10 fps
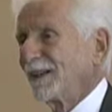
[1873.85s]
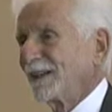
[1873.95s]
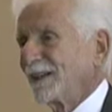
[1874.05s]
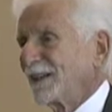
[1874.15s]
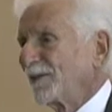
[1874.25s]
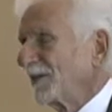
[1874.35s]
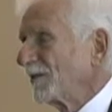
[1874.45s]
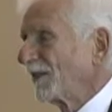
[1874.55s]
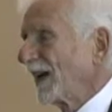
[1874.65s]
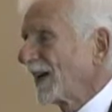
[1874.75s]
if in
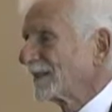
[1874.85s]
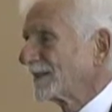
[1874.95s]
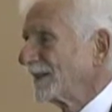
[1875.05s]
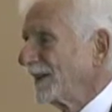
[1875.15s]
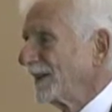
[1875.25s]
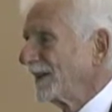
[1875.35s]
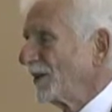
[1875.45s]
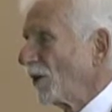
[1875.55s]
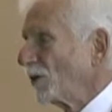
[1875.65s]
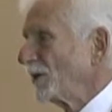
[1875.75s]
fact
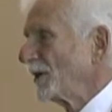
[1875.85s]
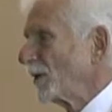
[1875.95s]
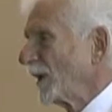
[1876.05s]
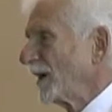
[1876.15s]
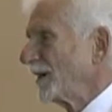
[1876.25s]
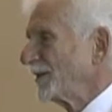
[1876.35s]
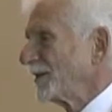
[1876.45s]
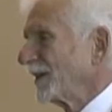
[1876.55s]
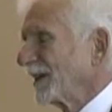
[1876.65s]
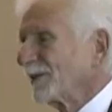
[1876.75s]
the only way that
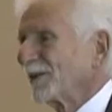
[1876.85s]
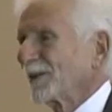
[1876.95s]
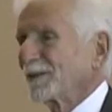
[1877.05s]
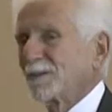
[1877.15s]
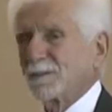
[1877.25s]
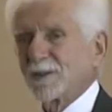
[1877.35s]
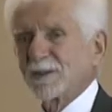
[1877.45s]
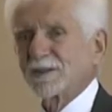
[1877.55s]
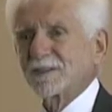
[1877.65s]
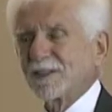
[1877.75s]
you can ever
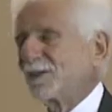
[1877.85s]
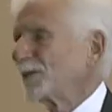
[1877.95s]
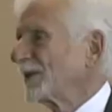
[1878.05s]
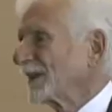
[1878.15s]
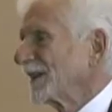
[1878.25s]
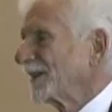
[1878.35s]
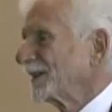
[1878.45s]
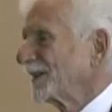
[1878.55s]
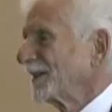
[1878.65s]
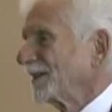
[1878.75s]
build a new
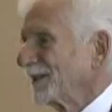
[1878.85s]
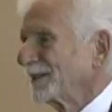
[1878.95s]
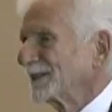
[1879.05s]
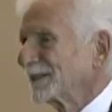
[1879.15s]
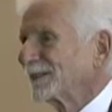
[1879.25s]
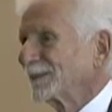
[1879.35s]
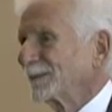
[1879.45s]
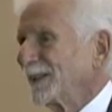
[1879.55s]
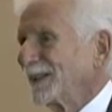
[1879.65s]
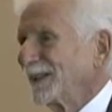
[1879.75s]
technology or a new
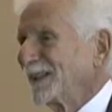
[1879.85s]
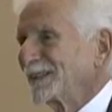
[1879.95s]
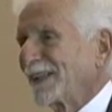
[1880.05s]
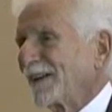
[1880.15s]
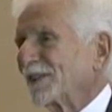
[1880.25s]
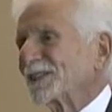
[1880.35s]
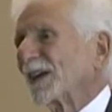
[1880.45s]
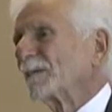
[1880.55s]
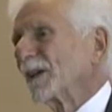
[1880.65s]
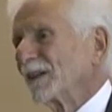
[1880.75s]
system is to have a
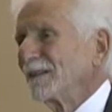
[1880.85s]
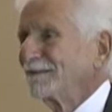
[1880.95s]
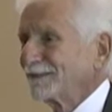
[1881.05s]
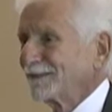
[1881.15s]
ton of money,